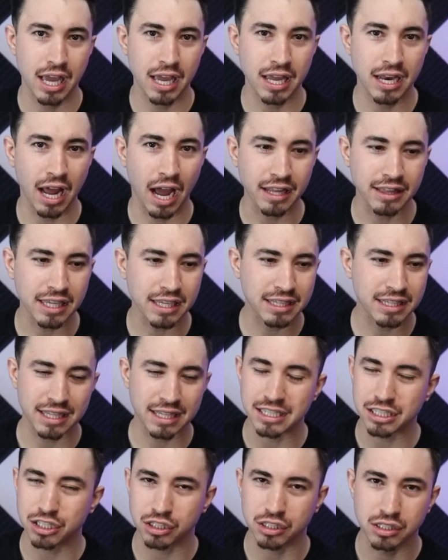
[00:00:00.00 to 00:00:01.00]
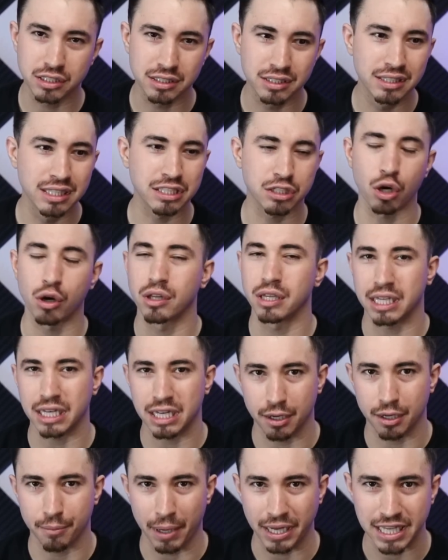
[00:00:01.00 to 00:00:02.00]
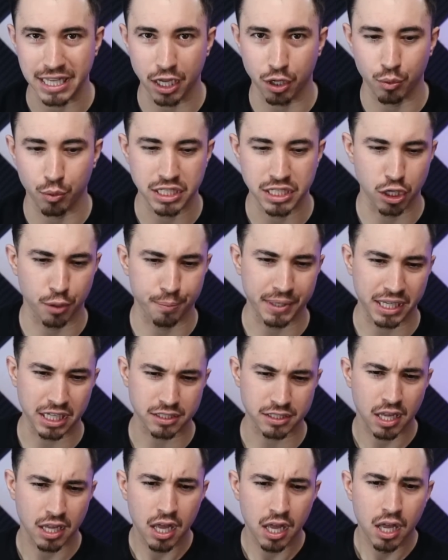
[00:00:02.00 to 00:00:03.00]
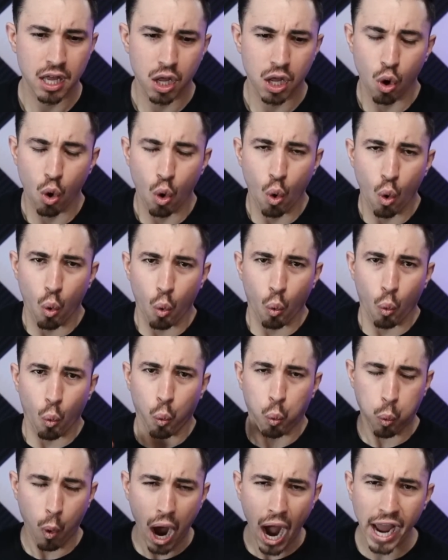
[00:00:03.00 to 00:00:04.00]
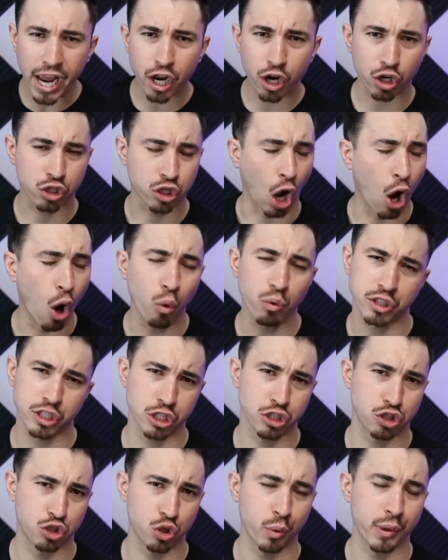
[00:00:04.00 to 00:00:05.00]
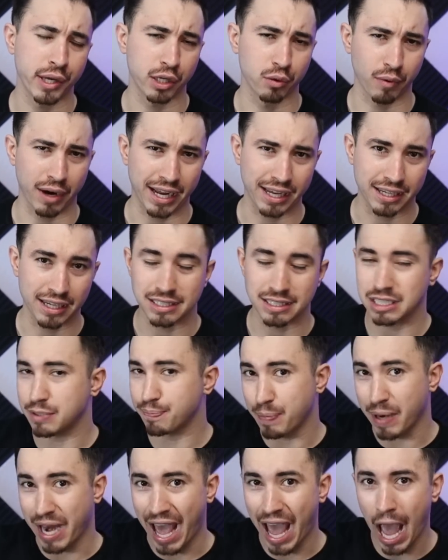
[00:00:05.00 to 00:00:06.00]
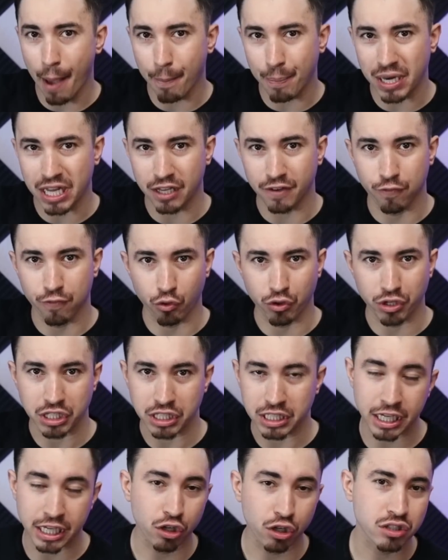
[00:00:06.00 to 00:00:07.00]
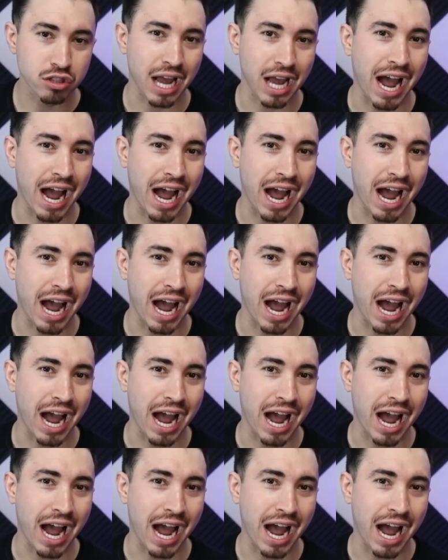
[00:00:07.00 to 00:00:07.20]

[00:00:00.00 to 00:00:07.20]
And I think that this is going to lead into my takeaways here, because why are coaches doing rankings? It's been happening for years.